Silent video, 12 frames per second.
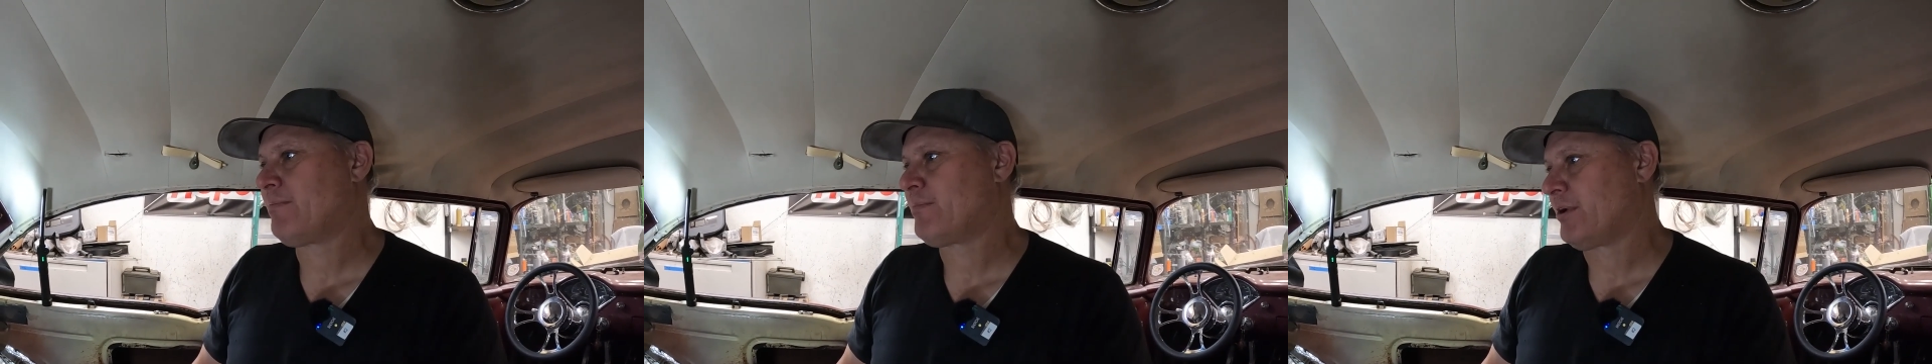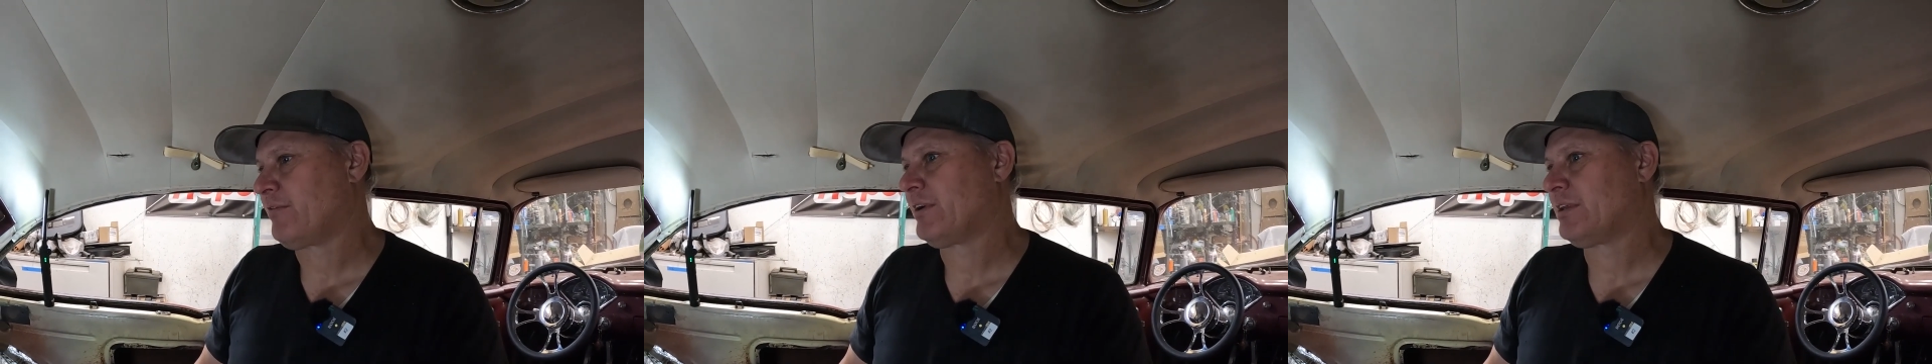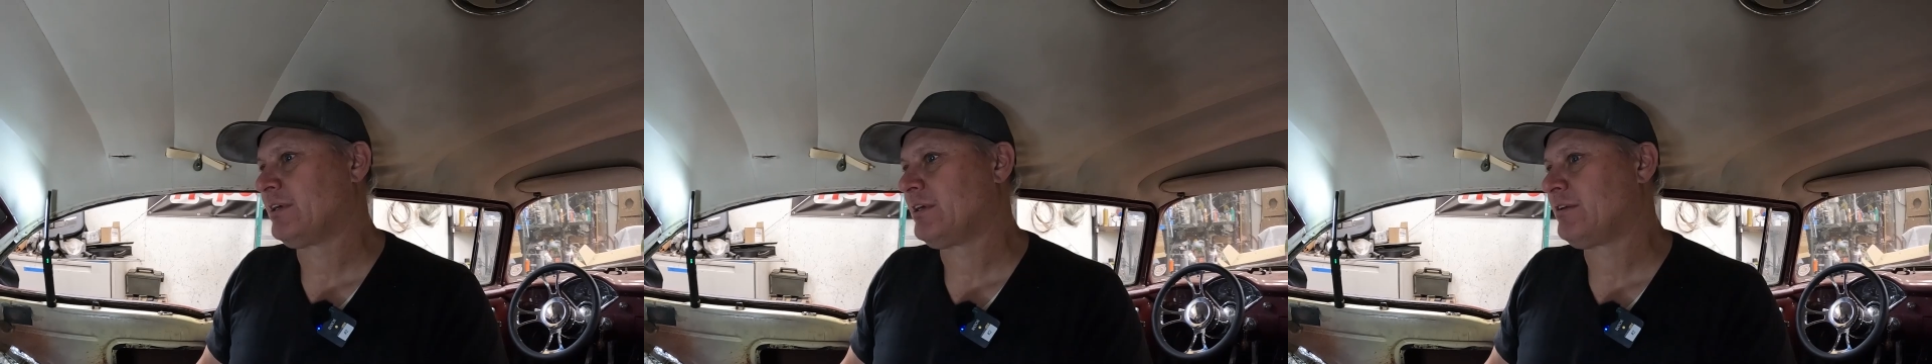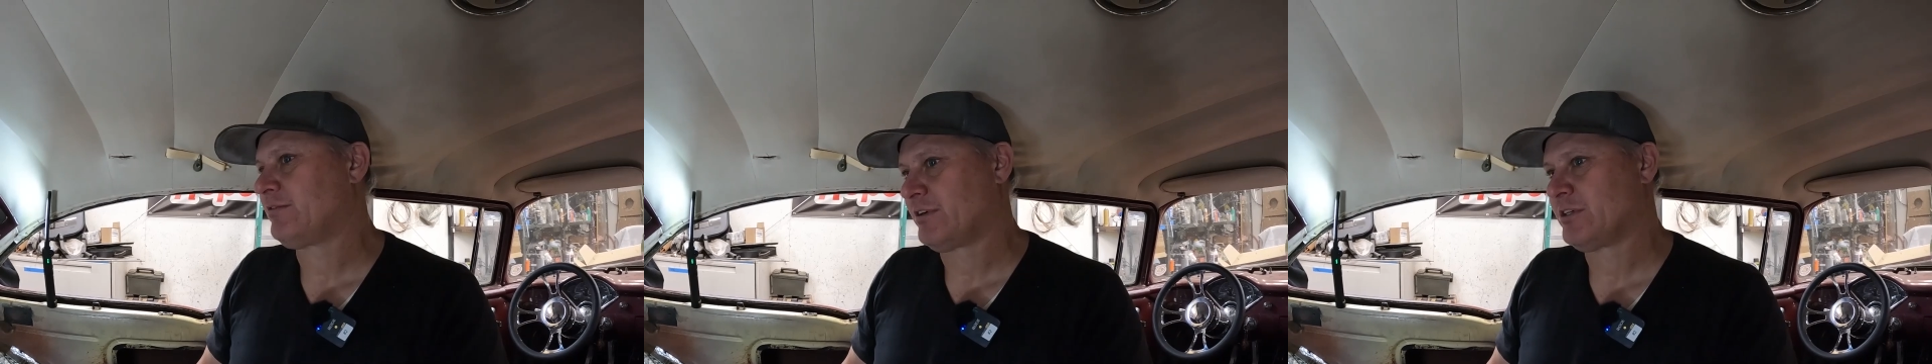perfectly
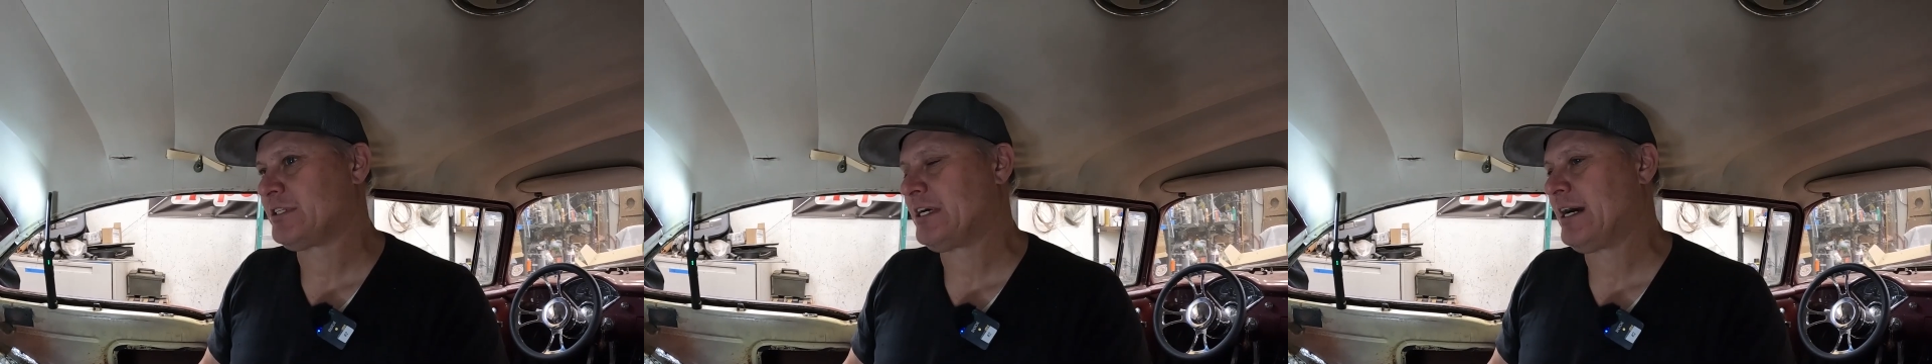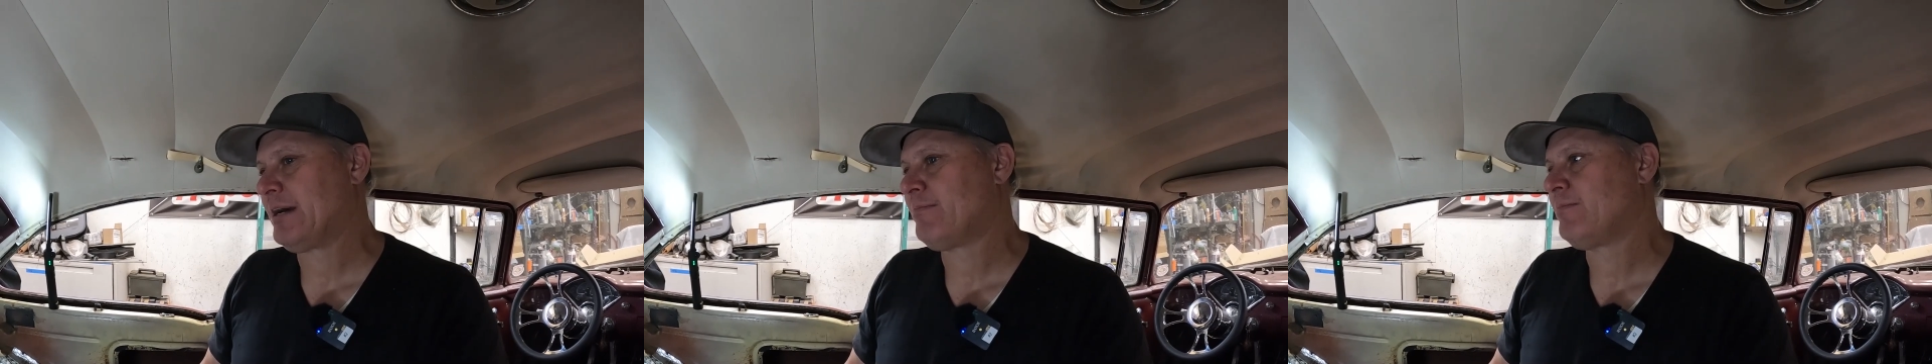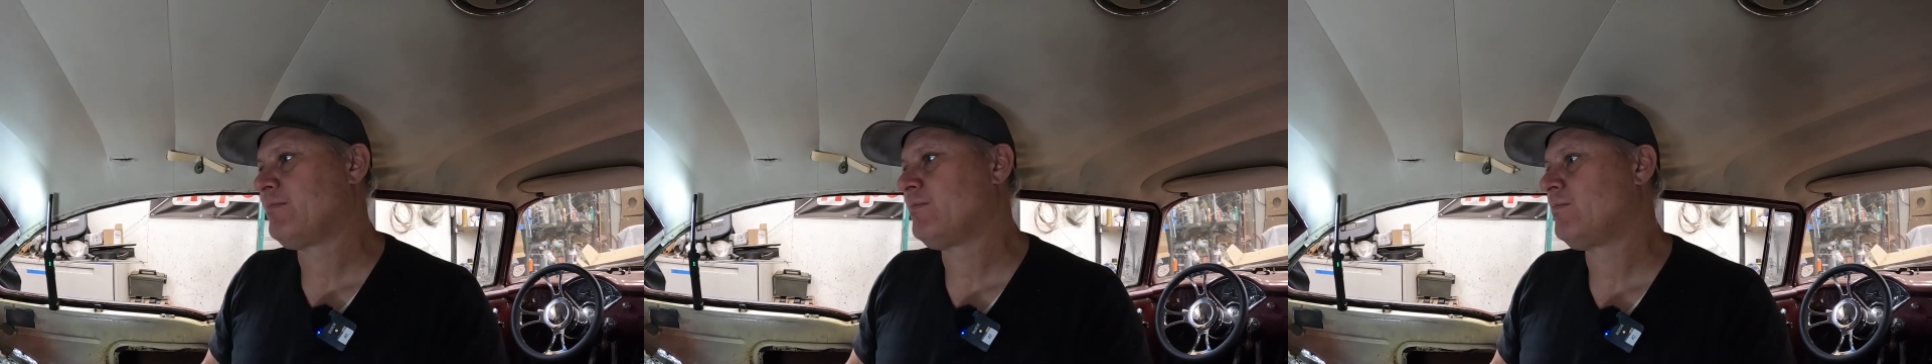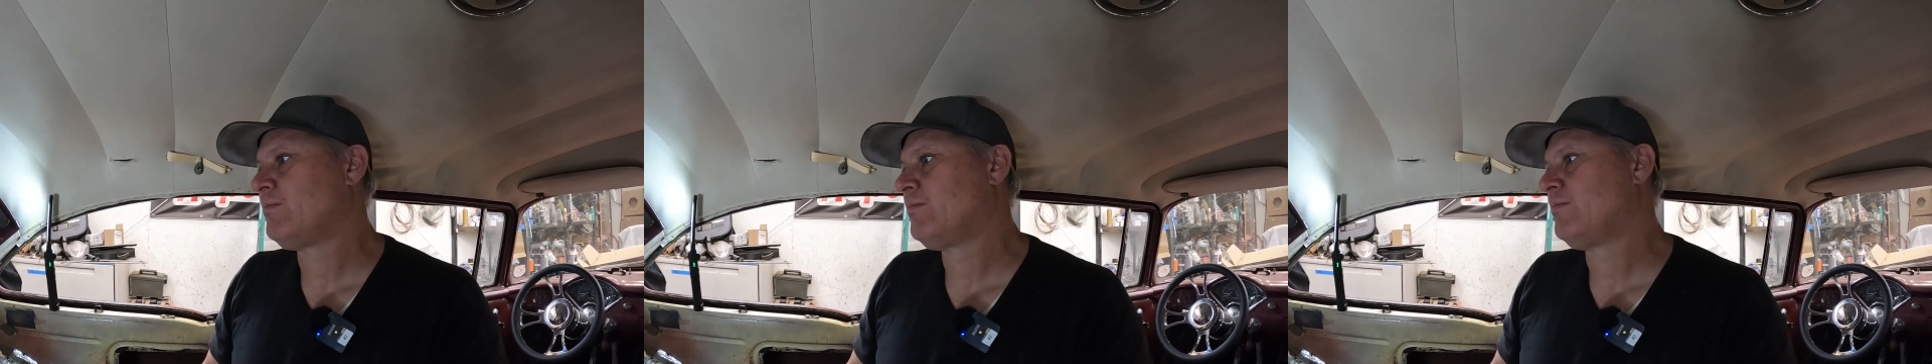the first time
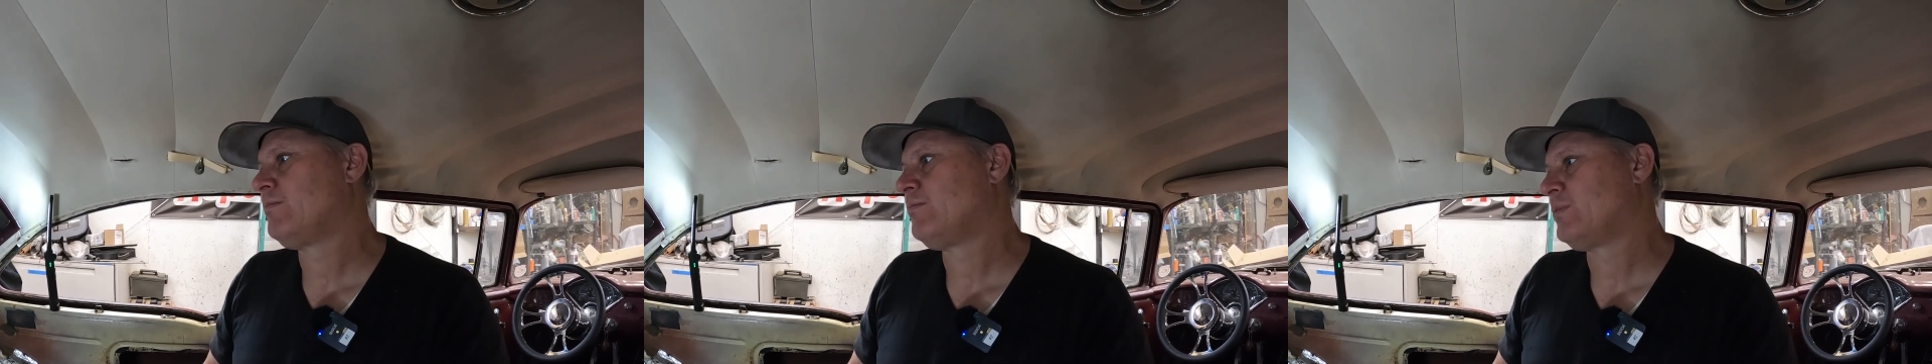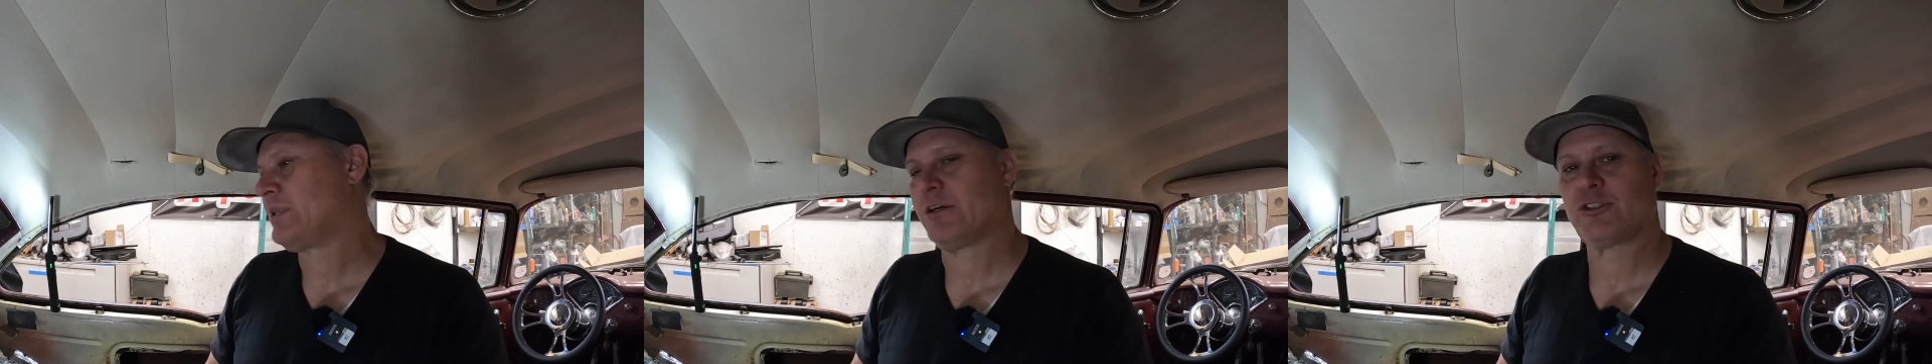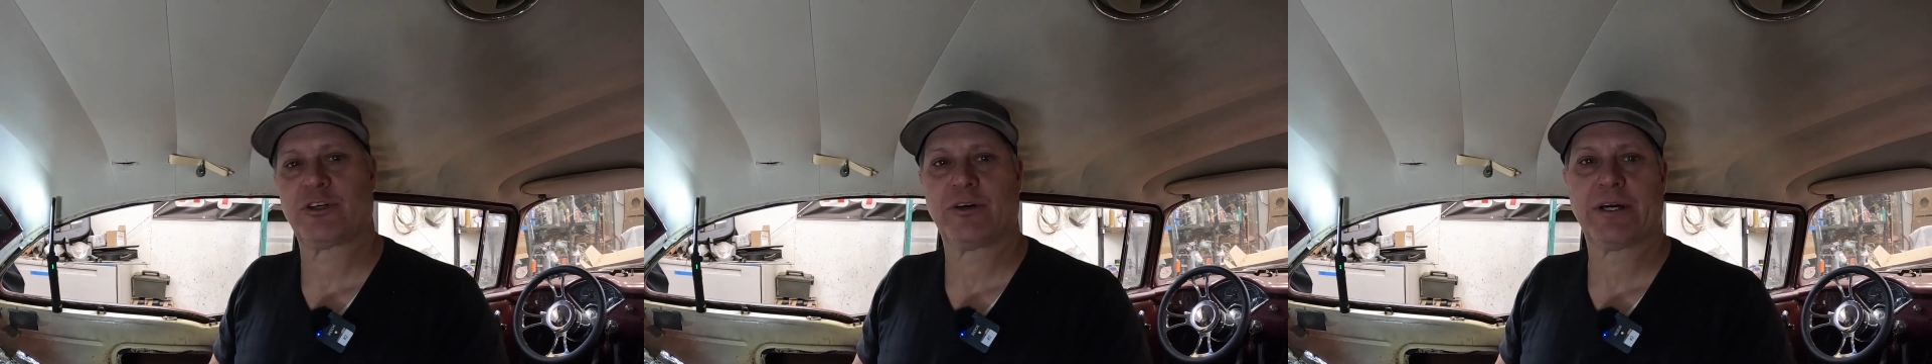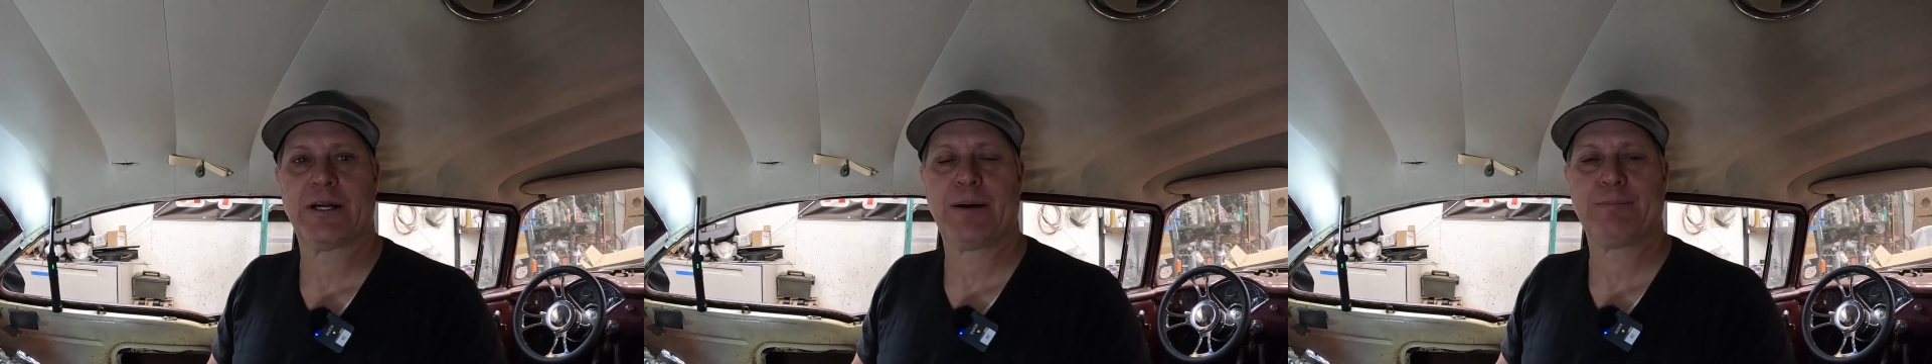without screwing
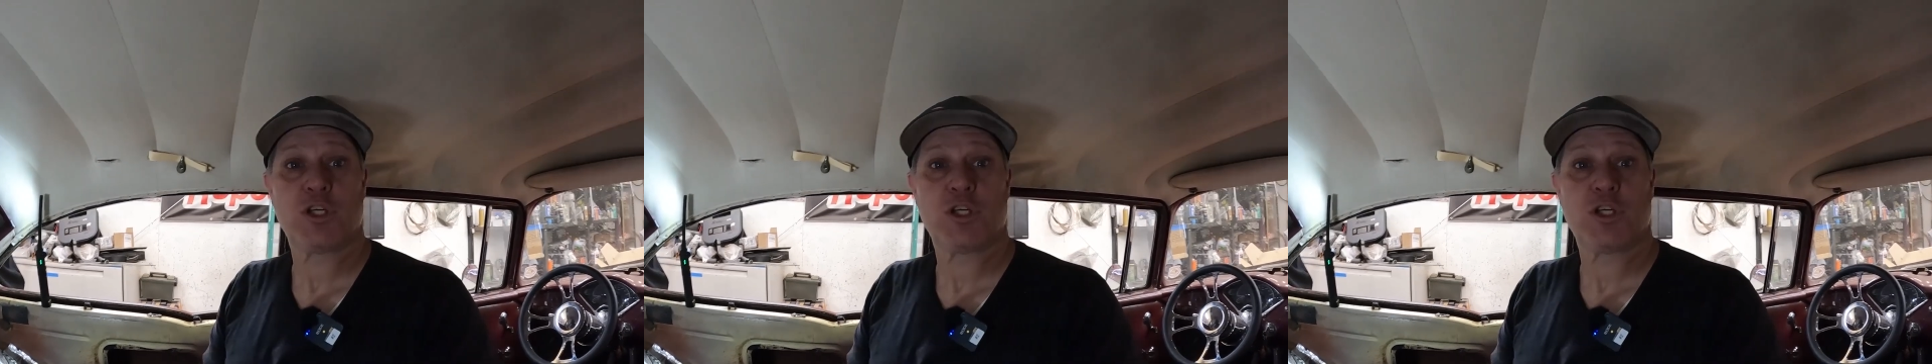it up.